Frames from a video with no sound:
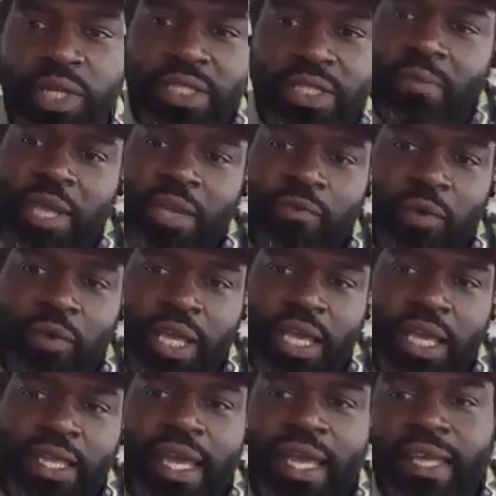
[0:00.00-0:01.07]
that mean for a
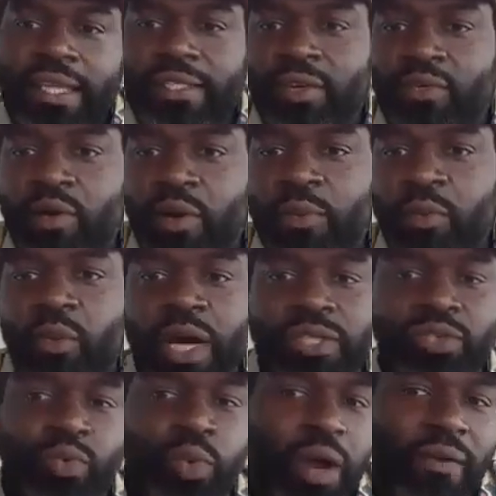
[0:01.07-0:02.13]
kid that gets to grow up and watch
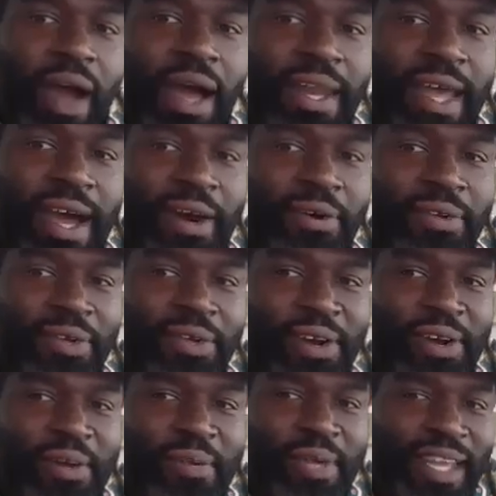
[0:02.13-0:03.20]
Queer Eye now? You know
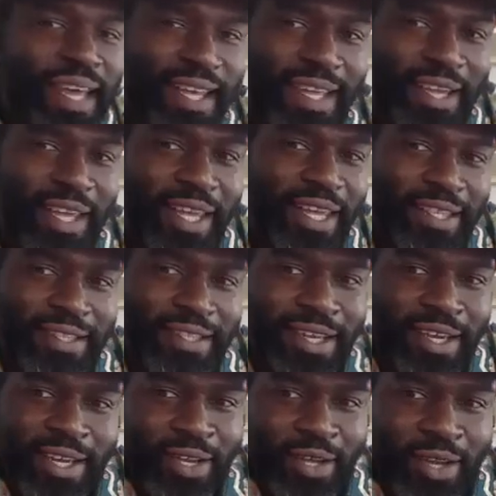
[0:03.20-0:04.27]
what I mean? Like, he can,
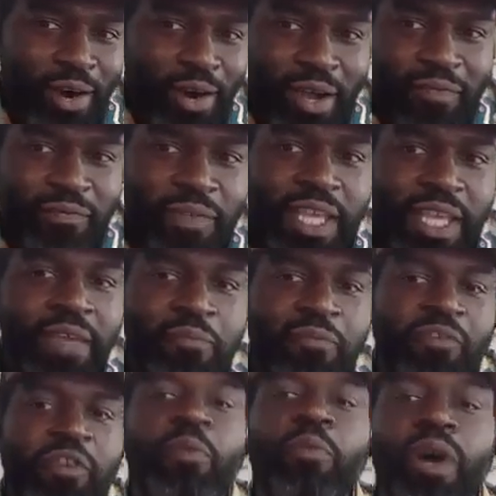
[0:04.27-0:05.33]
you know, he can
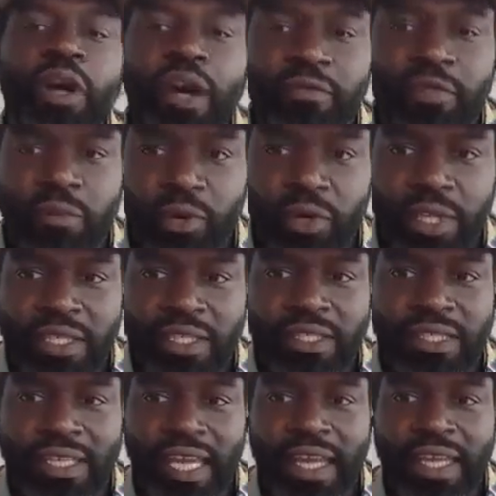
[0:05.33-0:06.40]
feel more comfortable in his
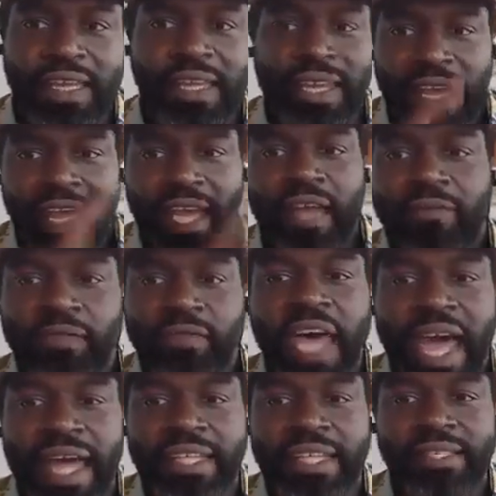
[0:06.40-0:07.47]
skin if
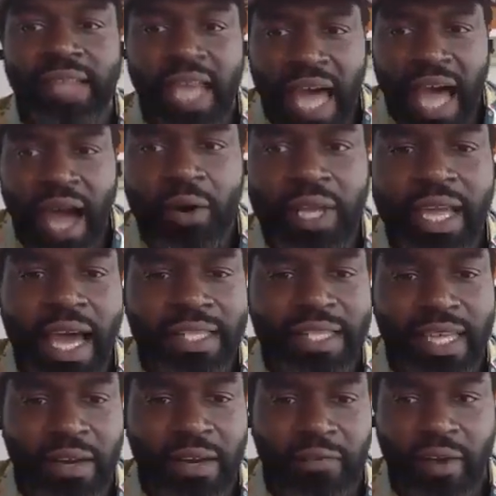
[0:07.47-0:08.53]
that's how he
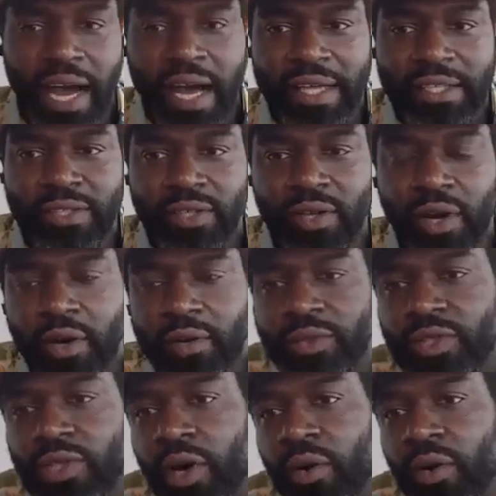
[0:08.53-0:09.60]
identifies, you know?
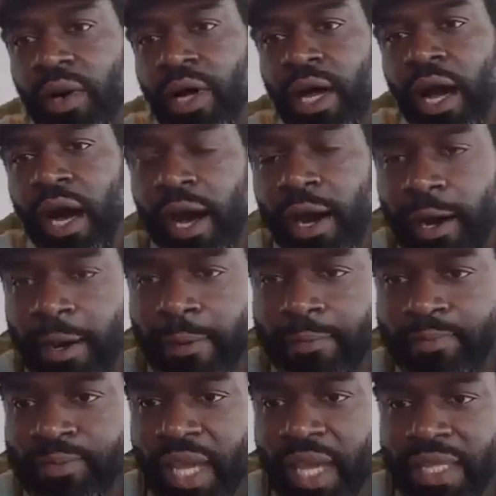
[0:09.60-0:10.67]
So
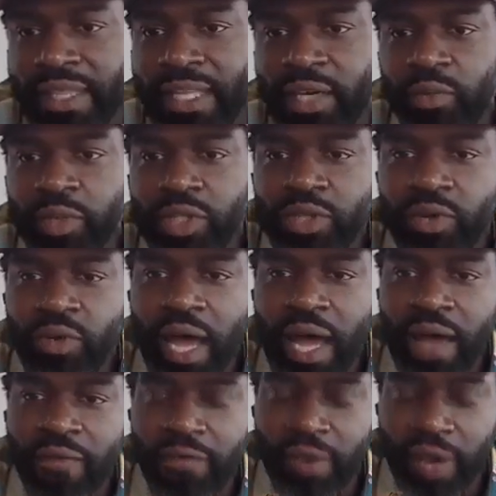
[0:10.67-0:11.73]
I think we do have,